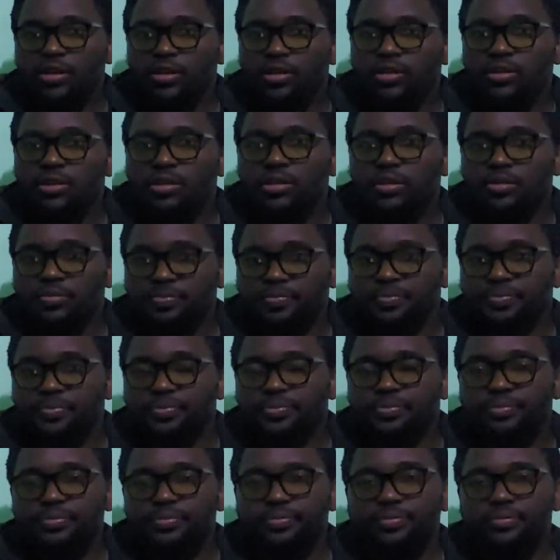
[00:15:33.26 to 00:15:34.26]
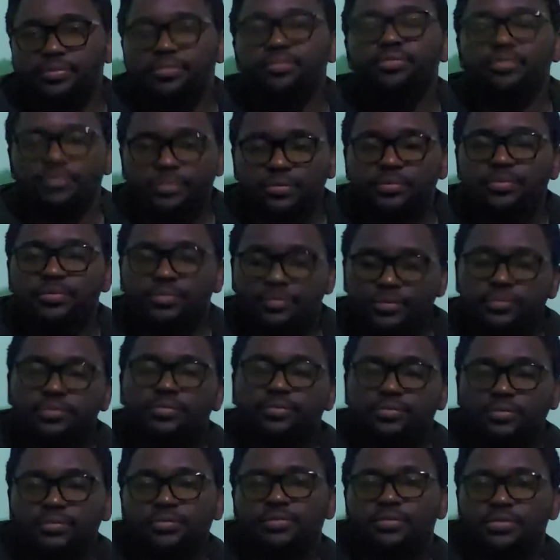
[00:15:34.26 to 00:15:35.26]
That's why they
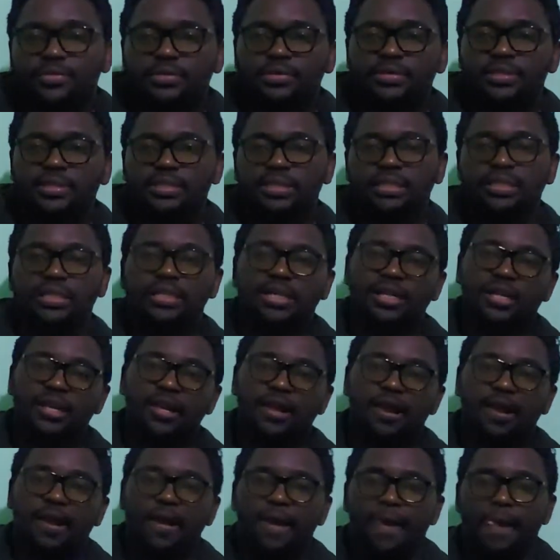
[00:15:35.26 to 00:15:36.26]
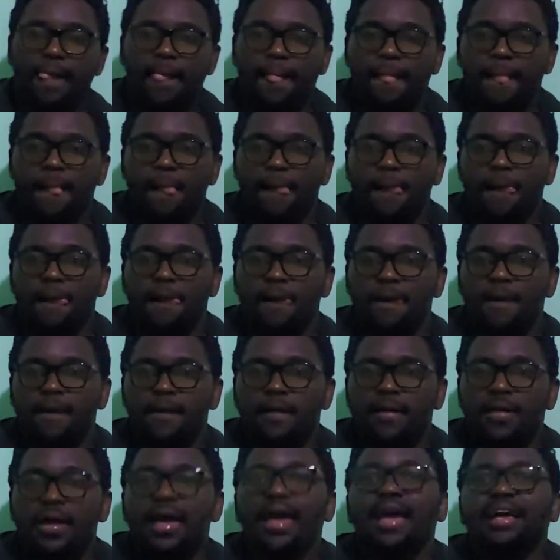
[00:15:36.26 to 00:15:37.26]
say it's a Bethlehem.
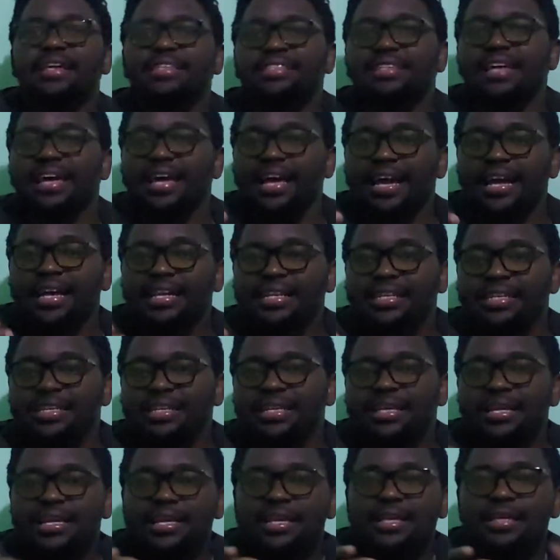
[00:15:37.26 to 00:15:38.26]
Exactly.